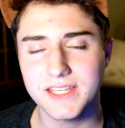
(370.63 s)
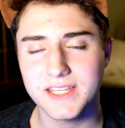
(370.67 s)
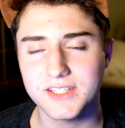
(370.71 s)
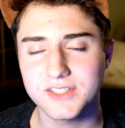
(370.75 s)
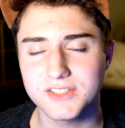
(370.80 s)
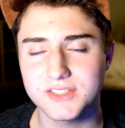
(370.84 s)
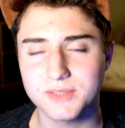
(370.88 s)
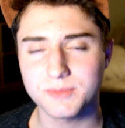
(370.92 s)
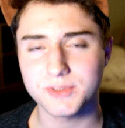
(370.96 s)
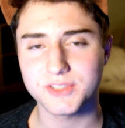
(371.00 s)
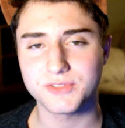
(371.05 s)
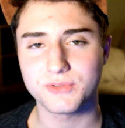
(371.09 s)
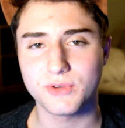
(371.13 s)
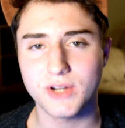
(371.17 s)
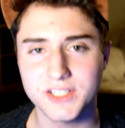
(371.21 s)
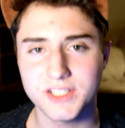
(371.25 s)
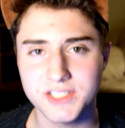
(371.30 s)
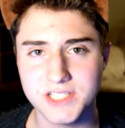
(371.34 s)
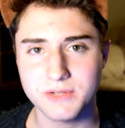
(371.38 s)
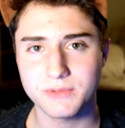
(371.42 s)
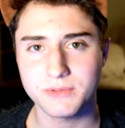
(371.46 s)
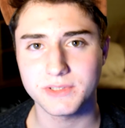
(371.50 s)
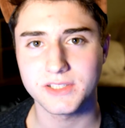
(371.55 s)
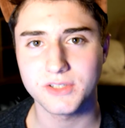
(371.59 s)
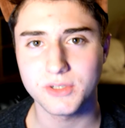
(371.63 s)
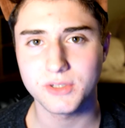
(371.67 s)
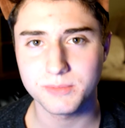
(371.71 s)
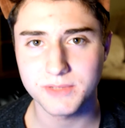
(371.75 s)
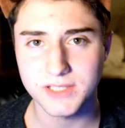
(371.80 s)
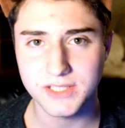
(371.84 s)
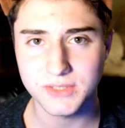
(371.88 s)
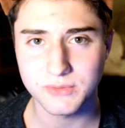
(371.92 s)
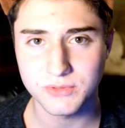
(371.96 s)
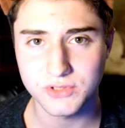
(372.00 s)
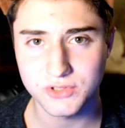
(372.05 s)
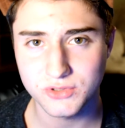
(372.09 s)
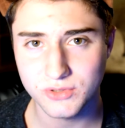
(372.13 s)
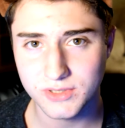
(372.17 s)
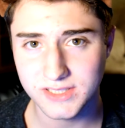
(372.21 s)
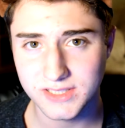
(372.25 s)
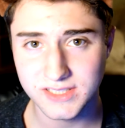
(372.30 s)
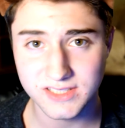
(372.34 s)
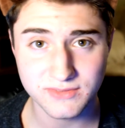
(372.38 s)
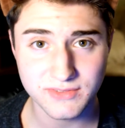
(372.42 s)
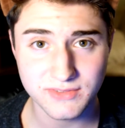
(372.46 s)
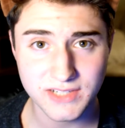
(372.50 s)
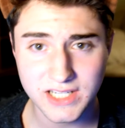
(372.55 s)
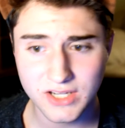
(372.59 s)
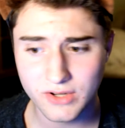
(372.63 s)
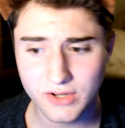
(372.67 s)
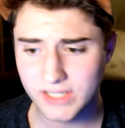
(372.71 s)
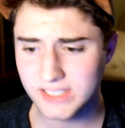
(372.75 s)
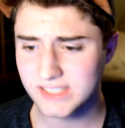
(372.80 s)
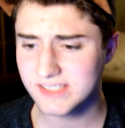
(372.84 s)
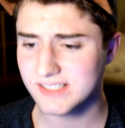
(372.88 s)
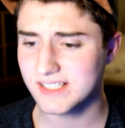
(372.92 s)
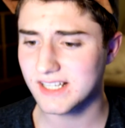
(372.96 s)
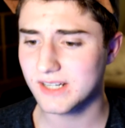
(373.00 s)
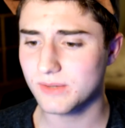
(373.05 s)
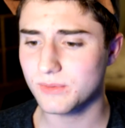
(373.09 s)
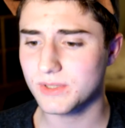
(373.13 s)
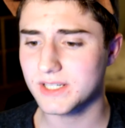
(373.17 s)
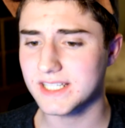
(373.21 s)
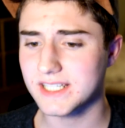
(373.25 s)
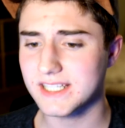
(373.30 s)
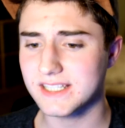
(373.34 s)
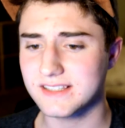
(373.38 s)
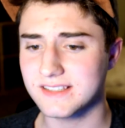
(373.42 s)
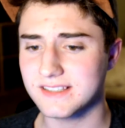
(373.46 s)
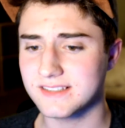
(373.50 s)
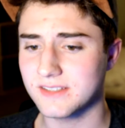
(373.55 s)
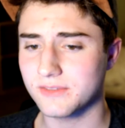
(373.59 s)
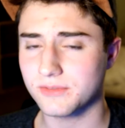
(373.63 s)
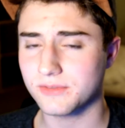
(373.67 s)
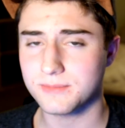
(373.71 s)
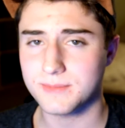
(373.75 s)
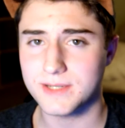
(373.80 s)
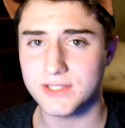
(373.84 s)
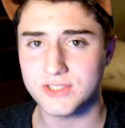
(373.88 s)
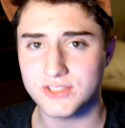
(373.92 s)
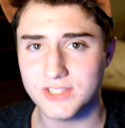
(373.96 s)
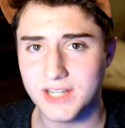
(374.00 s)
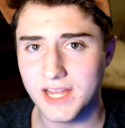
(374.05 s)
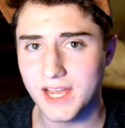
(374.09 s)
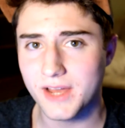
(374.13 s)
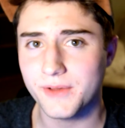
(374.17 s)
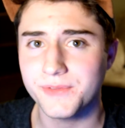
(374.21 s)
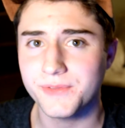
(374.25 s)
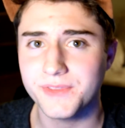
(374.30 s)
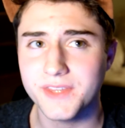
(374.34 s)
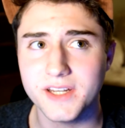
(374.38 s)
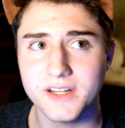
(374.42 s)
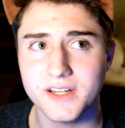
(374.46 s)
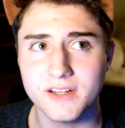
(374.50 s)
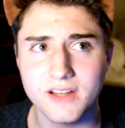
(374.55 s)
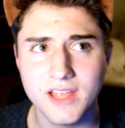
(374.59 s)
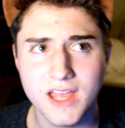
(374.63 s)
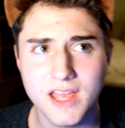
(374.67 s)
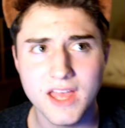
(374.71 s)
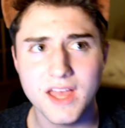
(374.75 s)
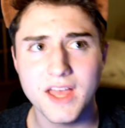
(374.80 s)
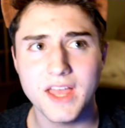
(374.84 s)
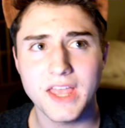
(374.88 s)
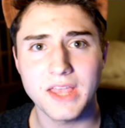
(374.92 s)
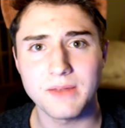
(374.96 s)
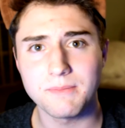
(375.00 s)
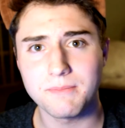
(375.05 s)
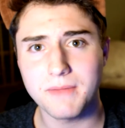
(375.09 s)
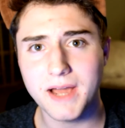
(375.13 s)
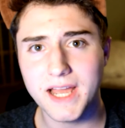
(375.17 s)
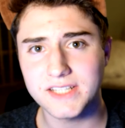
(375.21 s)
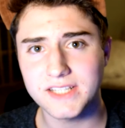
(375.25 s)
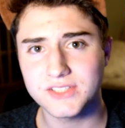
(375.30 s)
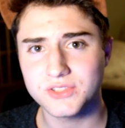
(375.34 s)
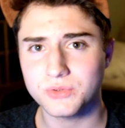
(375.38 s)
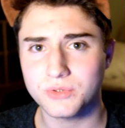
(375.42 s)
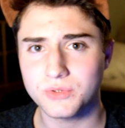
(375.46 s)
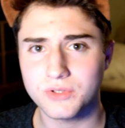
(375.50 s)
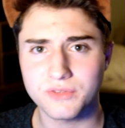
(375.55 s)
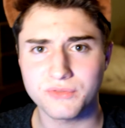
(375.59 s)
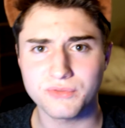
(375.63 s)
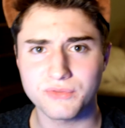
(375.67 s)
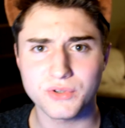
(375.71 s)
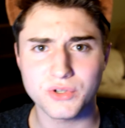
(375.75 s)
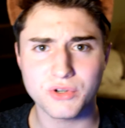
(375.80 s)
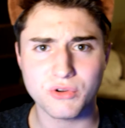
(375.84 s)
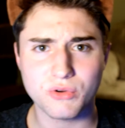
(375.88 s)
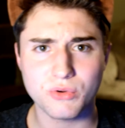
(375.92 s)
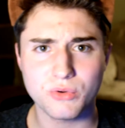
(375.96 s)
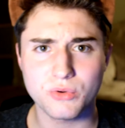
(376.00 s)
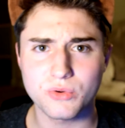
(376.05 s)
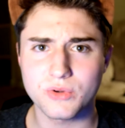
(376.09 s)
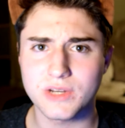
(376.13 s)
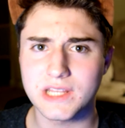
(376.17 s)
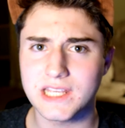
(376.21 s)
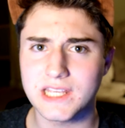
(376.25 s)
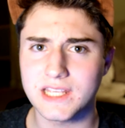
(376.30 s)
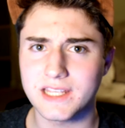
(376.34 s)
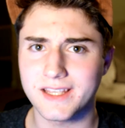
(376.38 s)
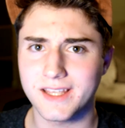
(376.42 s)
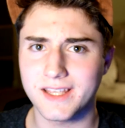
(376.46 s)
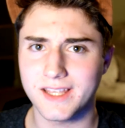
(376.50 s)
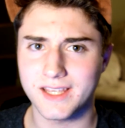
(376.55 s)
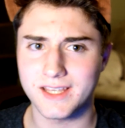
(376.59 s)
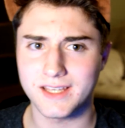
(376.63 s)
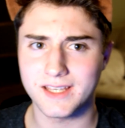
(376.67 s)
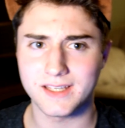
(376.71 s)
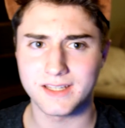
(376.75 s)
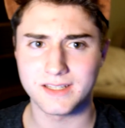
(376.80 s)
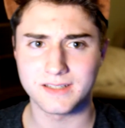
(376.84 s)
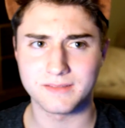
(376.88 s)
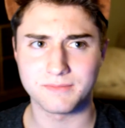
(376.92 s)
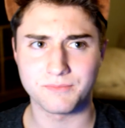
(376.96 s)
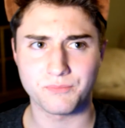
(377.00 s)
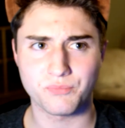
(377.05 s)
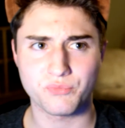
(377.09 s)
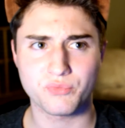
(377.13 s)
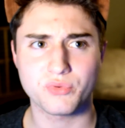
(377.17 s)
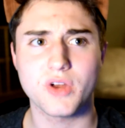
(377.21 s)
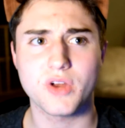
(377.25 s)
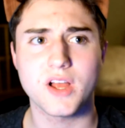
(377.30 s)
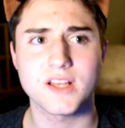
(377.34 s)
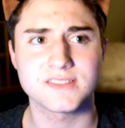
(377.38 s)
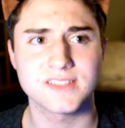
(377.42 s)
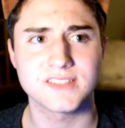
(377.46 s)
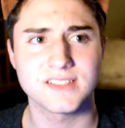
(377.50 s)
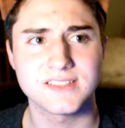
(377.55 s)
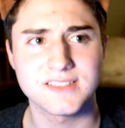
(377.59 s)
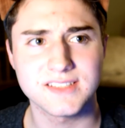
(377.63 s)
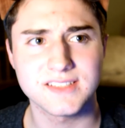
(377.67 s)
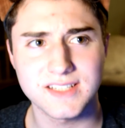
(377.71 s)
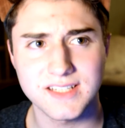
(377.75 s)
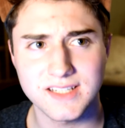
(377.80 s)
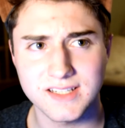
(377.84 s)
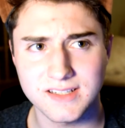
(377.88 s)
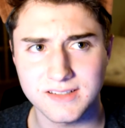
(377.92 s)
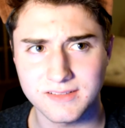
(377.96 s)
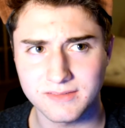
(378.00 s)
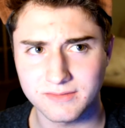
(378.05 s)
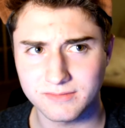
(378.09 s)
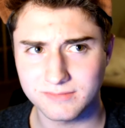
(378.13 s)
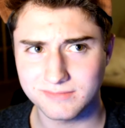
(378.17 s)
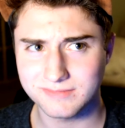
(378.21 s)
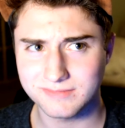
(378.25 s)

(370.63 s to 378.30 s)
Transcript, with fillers: Thank you so much for watching. I really hope that you enjoyed this video. I just kind of want to get this information out there in my sort of recruiting and processing